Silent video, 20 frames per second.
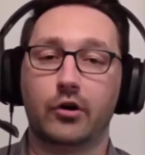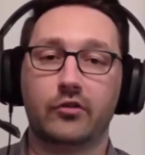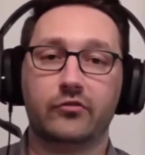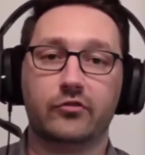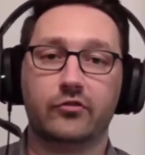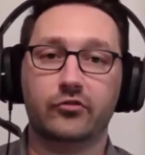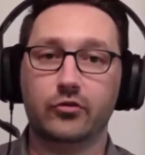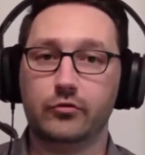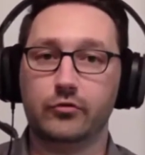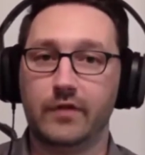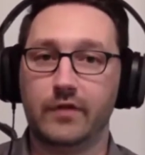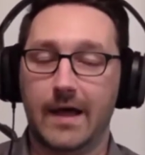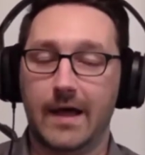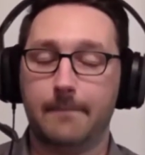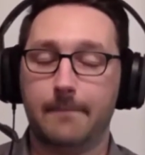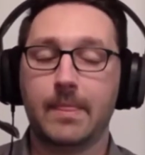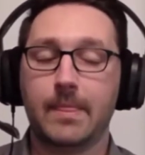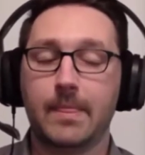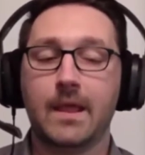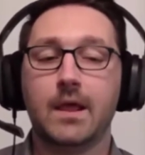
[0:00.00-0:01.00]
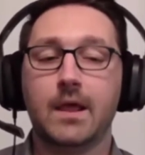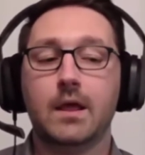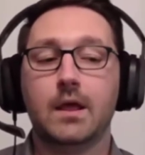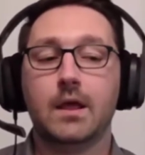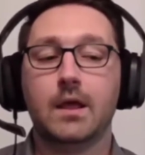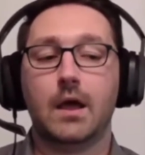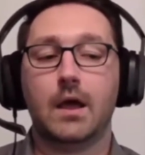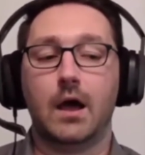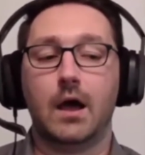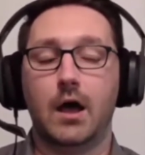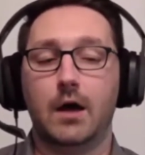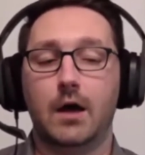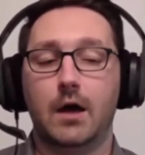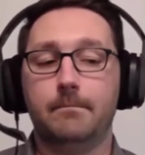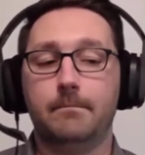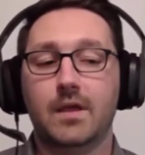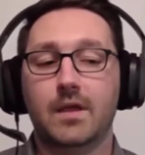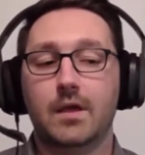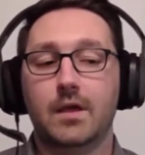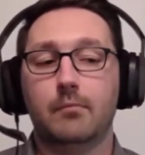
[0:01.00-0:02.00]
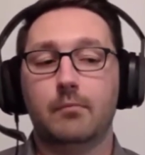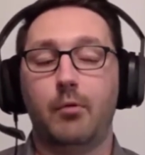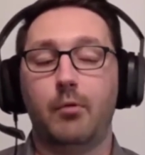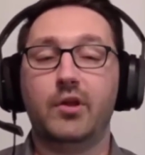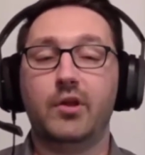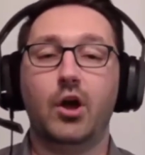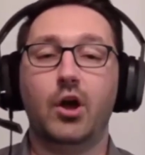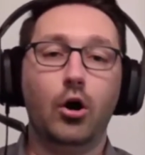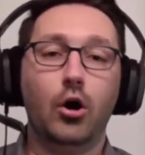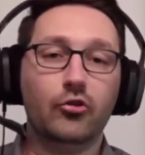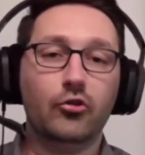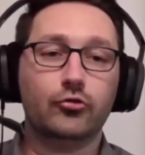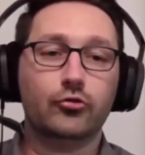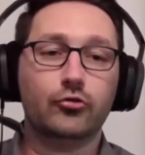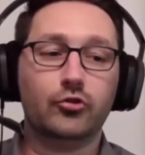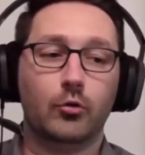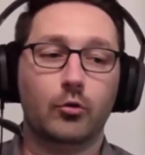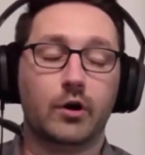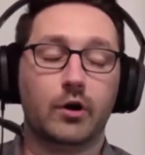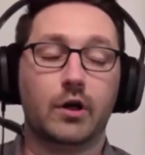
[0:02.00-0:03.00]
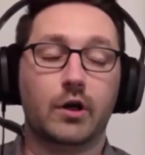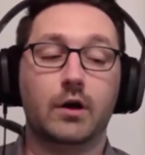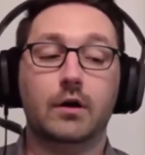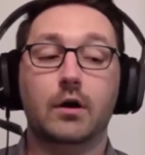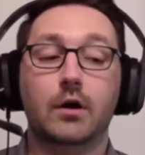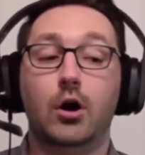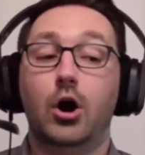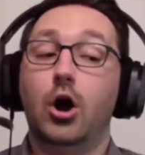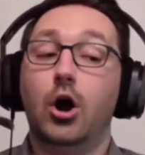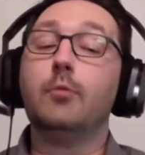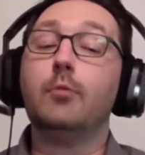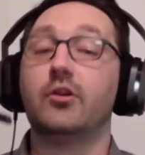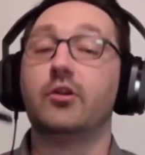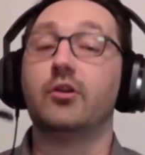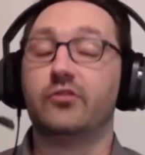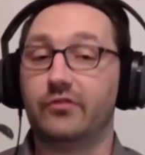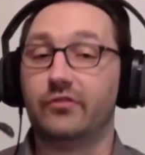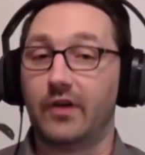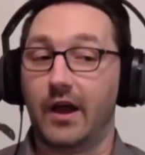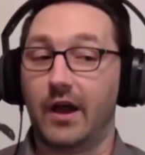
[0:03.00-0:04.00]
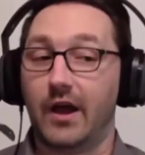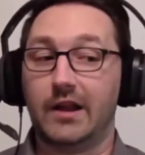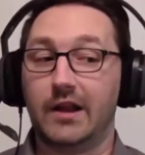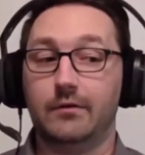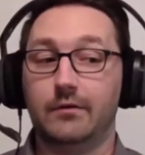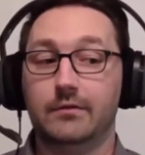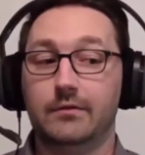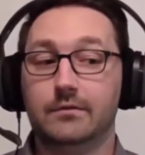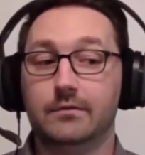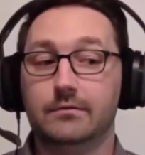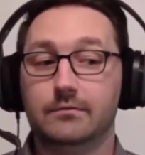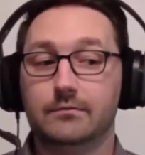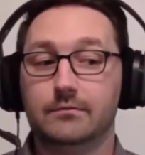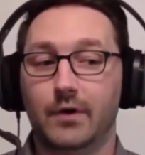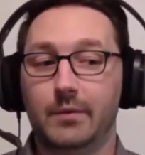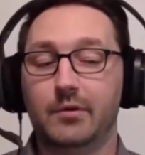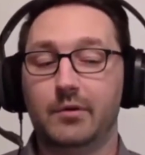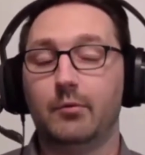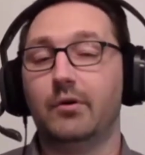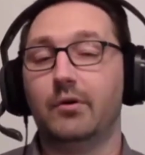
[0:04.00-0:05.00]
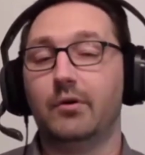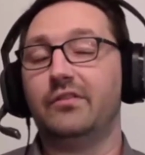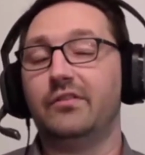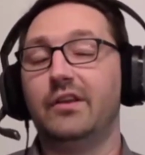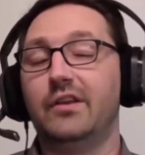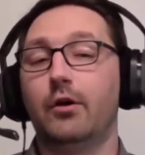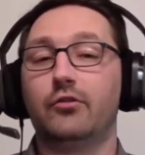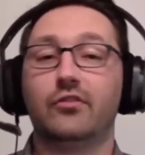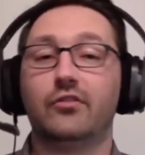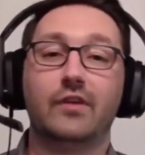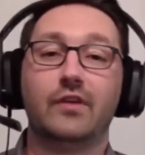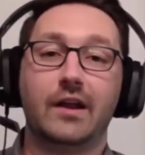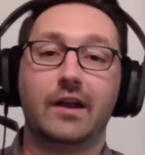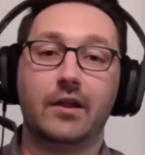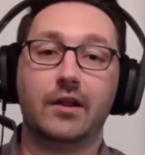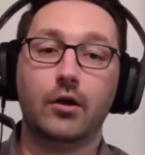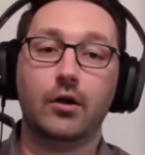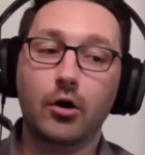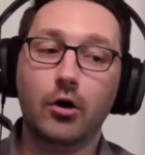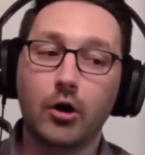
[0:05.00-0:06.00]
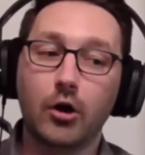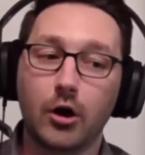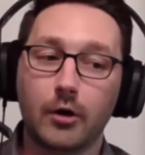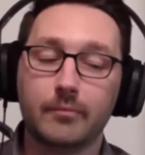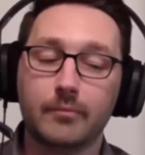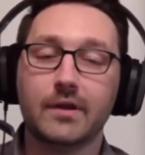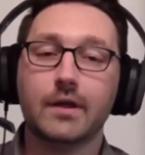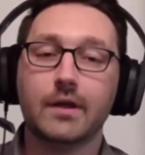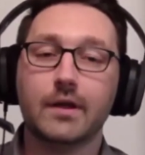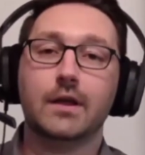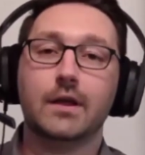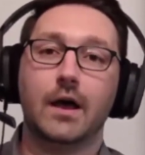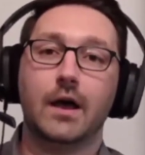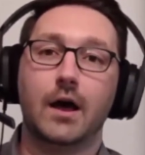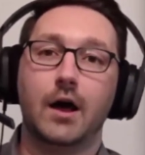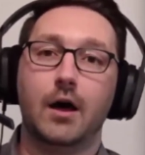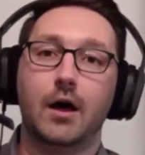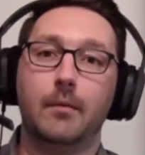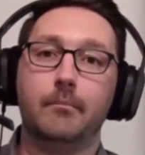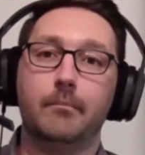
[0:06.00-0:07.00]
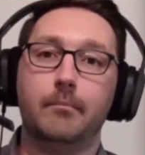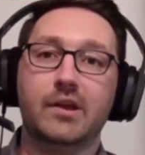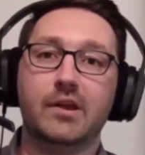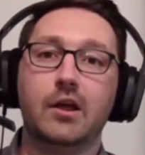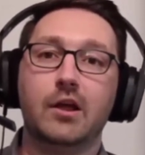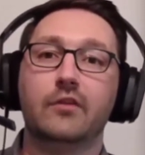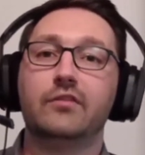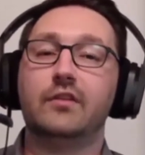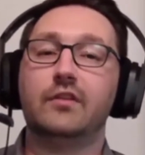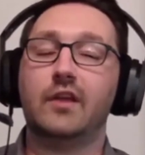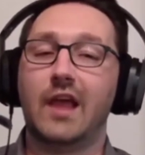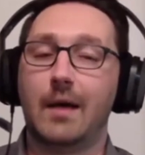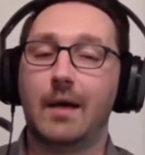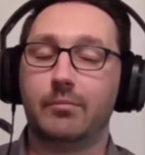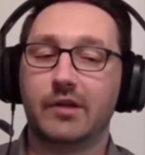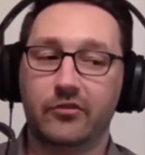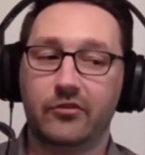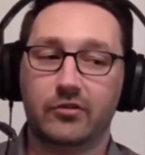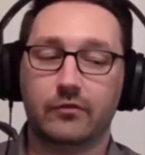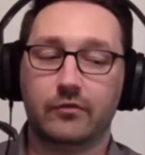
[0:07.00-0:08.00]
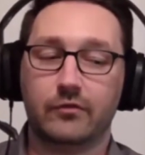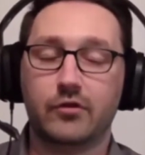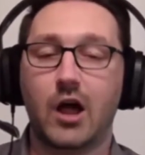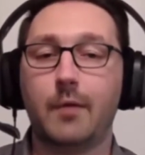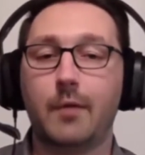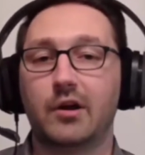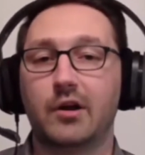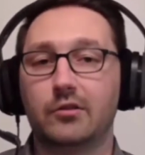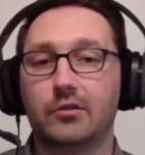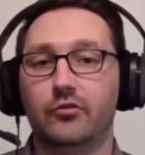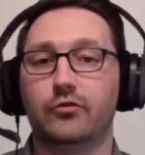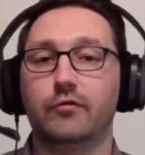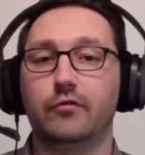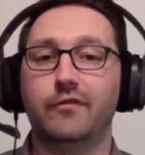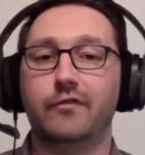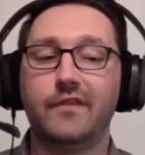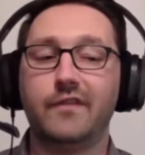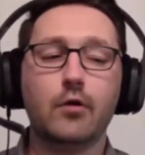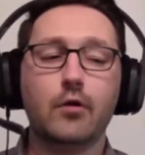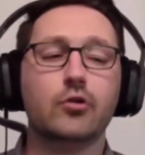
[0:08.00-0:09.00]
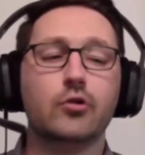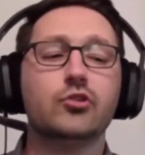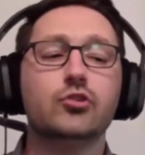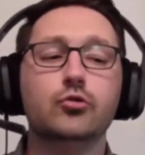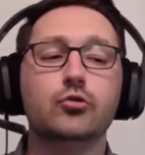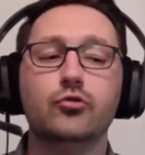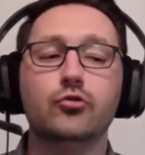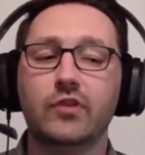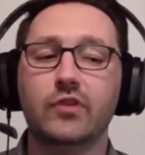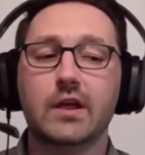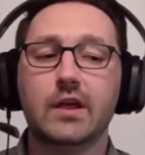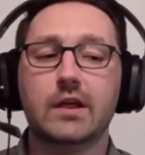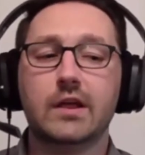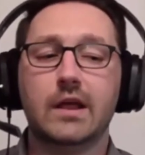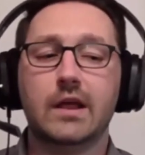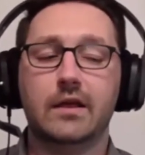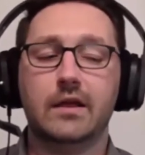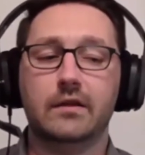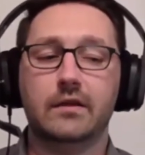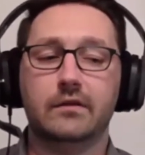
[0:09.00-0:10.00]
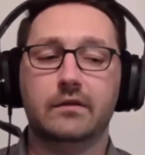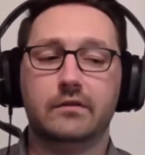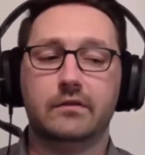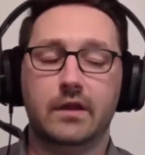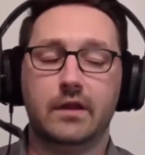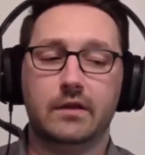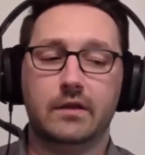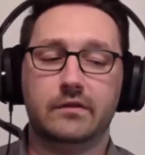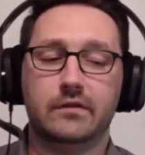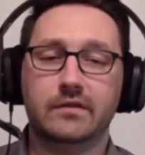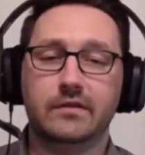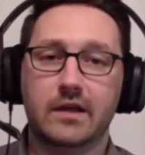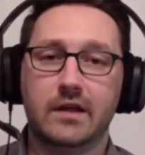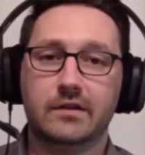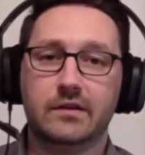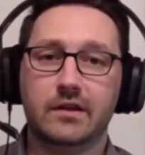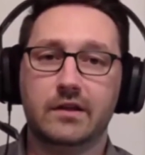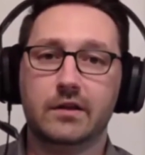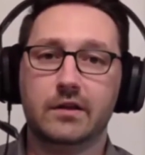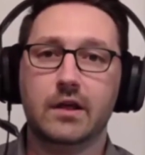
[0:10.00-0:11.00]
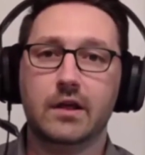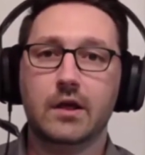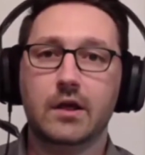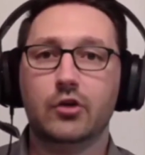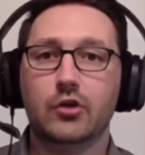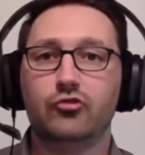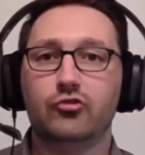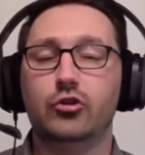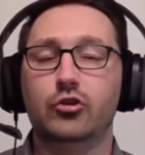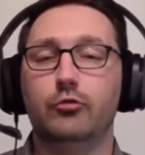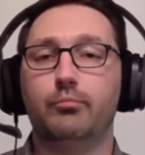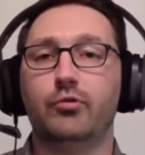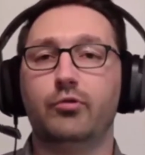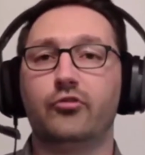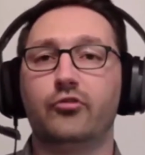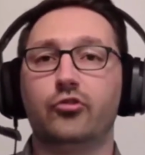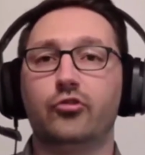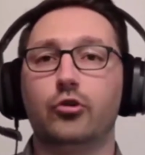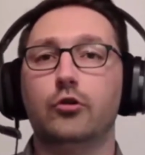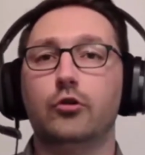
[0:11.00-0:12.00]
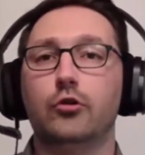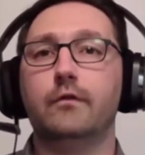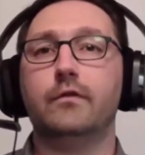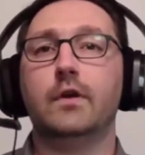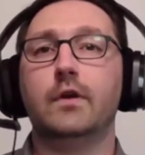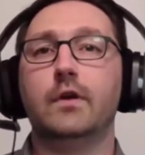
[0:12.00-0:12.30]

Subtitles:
to do that. But we also don't want to harm our society, right? We don't want to see our society harmed because of the application of copyright law. So fair use is intended to preserve